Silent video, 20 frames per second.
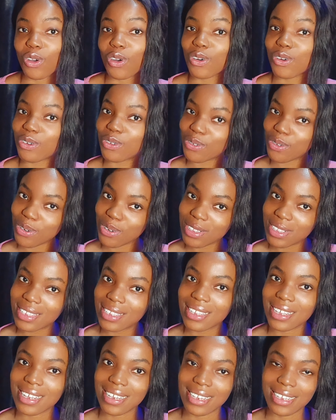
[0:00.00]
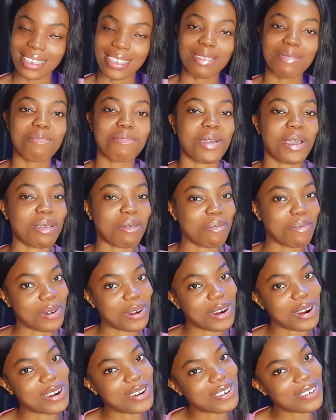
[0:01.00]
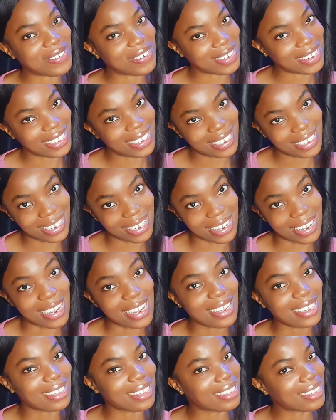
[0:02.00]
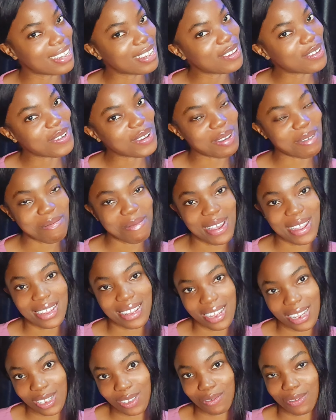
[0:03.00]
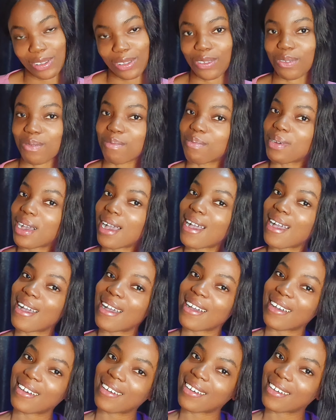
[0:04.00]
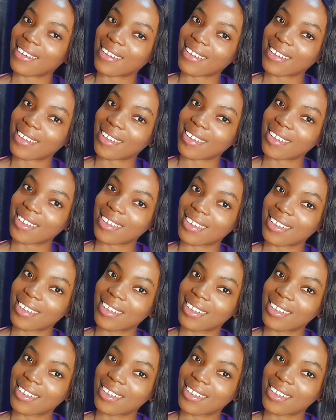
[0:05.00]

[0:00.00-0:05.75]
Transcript: your growth is my priority. See you in my next video. Bye.